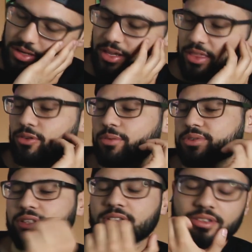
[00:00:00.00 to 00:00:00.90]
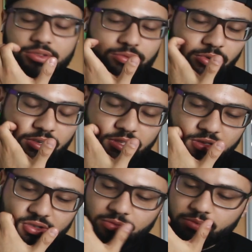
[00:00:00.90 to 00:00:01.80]
Like the website is just worse
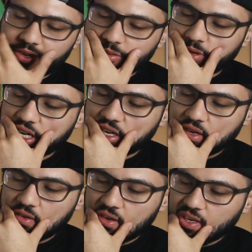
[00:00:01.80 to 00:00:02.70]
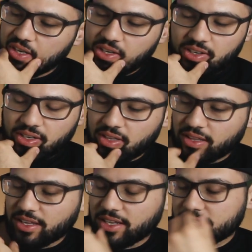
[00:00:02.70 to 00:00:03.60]
than Supreme right now.
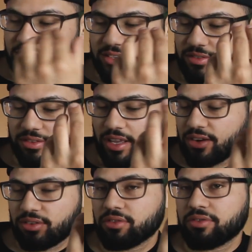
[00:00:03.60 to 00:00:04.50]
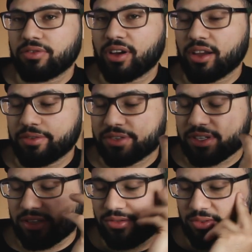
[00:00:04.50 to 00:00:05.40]
The last, I don't know, five,
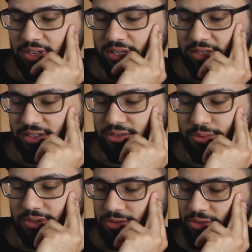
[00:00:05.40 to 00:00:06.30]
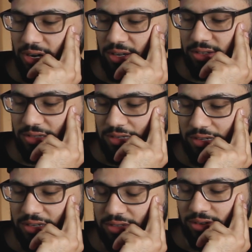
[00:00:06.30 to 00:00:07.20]
six releases it has been trash.
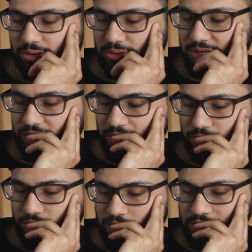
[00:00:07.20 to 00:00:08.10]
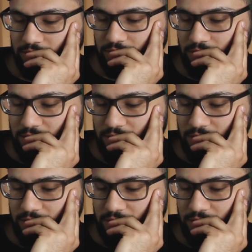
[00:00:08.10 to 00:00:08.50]
Like it's always getting worse.